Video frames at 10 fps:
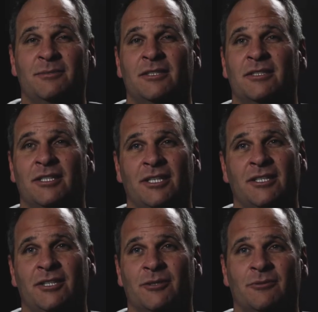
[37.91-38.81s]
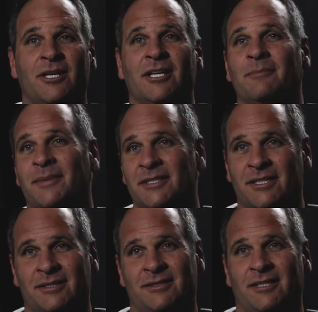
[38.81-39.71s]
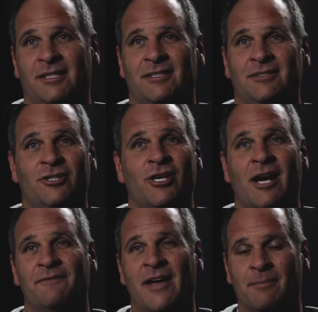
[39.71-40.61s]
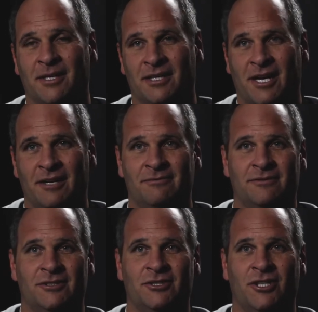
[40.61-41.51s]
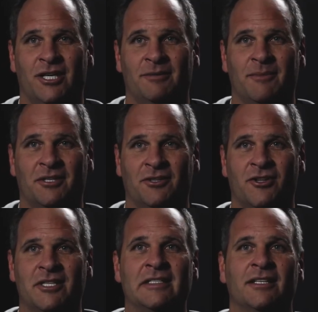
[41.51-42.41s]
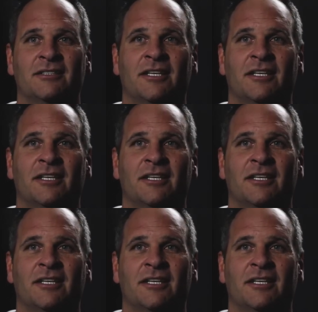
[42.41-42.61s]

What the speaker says: Especially you're running a business and you have family life and you're trying to mix all these things